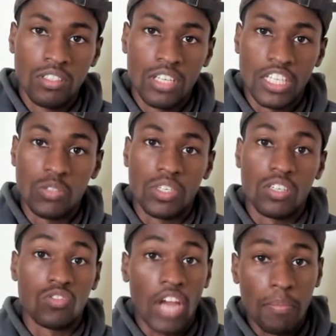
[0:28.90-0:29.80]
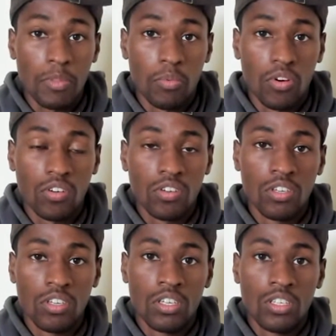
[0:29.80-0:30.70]
that you can trap the ball,
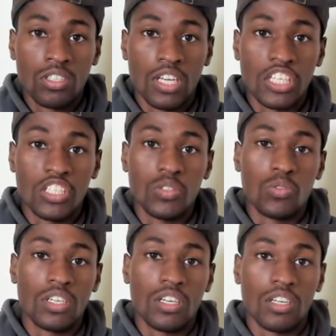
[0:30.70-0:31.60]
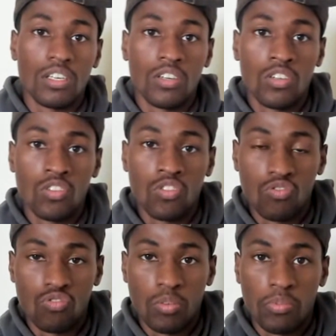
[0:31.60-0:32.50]
that you can
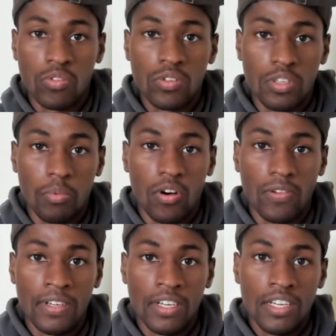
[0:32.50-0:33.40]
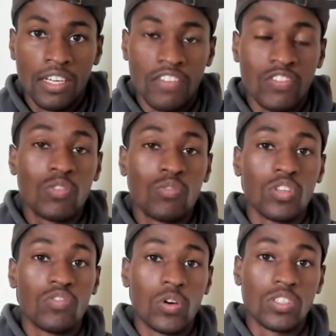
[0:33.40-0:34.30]
dribble the ball. If you can
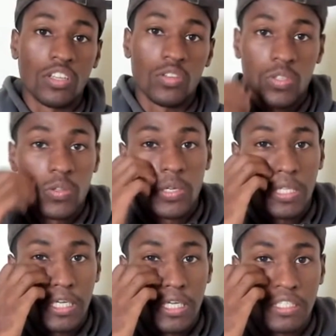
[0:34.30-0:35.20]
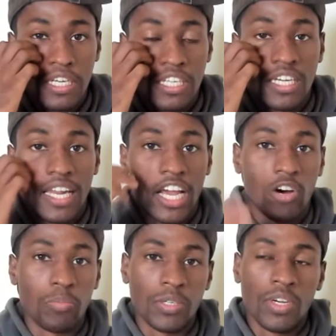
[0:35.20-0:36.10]
really focus on those 3 things, it's going to
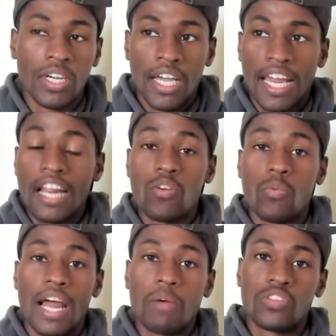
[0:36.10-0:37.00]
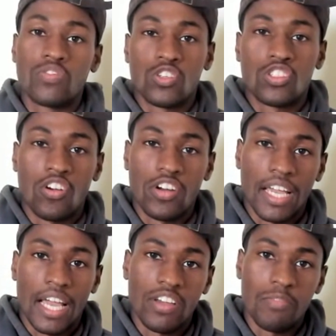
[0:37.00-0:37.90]
help you. And I know when I was first
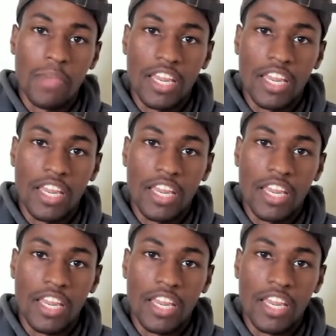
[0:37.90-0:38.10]
starting out, I